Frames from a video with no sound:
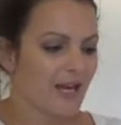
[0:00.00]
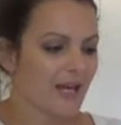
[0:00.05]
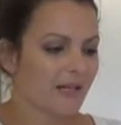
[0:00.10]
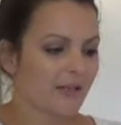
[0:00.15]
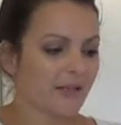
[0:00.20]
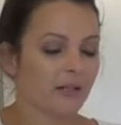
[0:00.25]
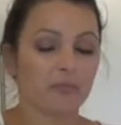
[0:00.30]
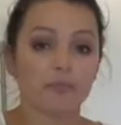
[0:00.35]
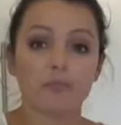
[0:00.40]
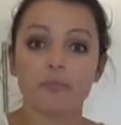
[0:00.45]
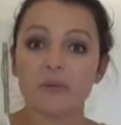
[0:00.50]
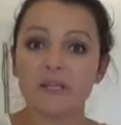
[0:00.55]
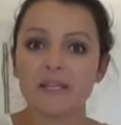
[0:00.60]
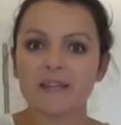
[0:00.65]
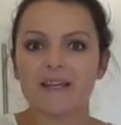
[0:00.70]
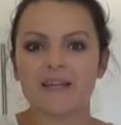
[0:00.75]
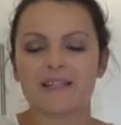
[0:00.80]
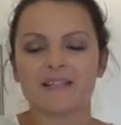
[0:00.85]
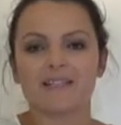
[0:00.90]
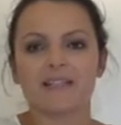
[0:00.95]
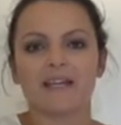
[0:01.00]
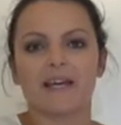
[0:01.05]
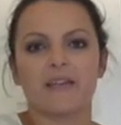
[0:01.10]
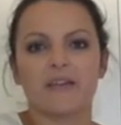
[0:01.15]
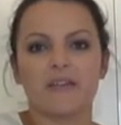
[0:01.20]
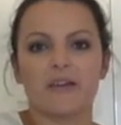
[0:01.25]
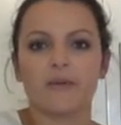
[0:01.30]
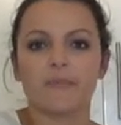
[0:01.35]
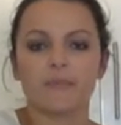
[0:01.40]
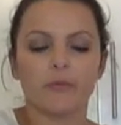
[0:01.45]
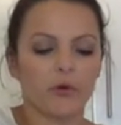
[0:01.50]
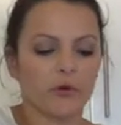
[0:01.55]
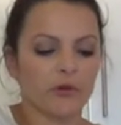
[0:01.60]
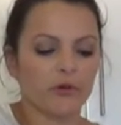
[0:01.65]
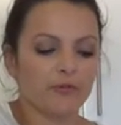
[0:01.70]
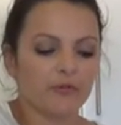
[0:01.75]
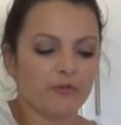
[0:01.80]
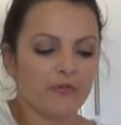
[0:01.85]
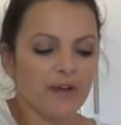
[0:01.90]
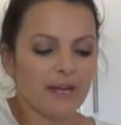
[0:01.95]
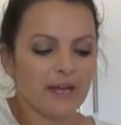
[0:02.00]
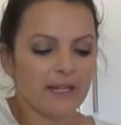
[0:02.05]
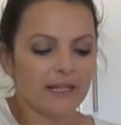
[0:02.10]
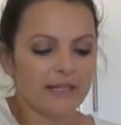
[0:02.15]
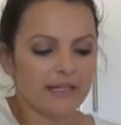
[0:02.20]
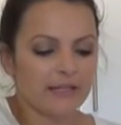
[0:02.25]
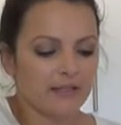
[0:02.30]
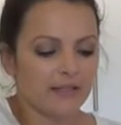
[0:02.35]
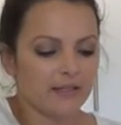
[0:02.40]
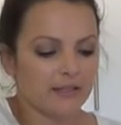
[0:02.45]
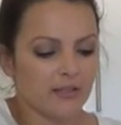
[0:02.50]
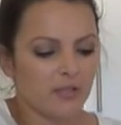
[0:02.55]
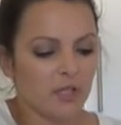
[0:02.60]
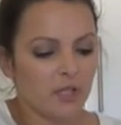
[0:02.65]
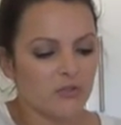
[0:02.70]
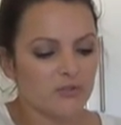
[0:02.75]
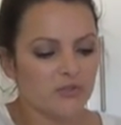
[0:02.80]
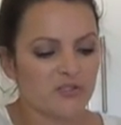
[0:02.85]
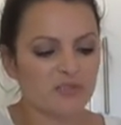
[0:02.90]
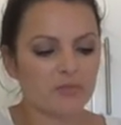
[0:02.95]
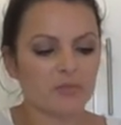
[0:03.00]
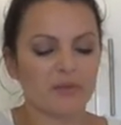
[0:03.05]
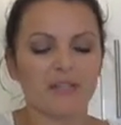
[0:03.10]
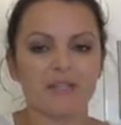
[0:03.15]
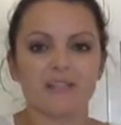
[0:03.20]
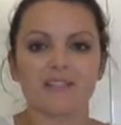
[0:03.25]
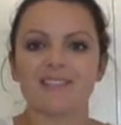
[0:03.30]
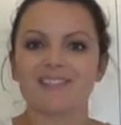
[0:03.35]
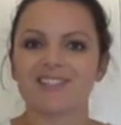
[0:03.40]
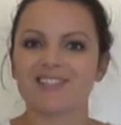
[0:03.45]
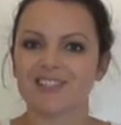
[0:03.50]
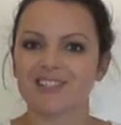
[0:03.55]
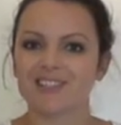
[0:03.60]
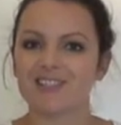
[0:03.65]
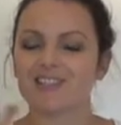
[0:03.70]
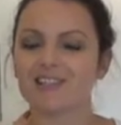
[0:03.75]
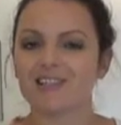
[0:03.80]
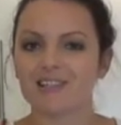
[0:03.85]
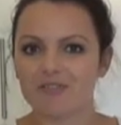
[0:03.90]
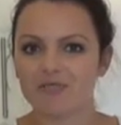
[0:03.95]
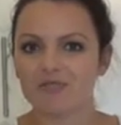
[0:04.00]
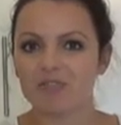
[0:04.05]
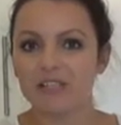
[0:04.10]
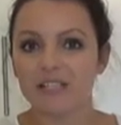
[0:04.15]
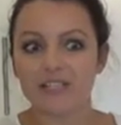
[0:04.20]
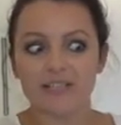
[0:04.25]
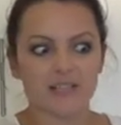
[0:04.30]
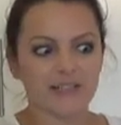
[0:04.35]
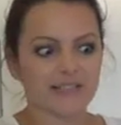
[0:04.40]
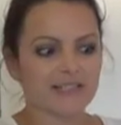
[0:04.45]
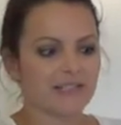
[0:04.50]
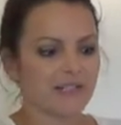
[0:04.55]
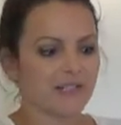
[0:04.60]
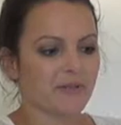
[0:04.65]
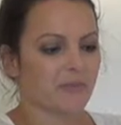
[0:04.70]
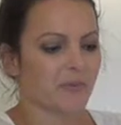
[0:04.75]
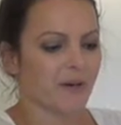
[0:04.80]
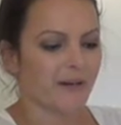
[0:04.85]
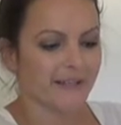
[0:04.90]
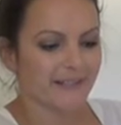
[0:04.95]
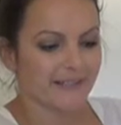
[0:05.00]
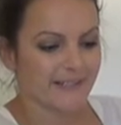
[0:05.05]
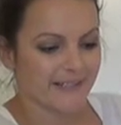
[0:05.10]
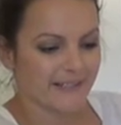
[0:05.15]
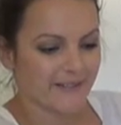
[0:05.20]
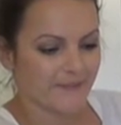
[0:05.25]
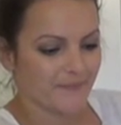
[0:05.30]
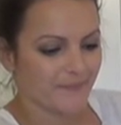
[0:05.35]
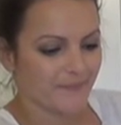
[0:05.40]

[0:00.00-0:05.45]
And I'm going to beat that together on a fairly low speed, just until it's really nicely combined.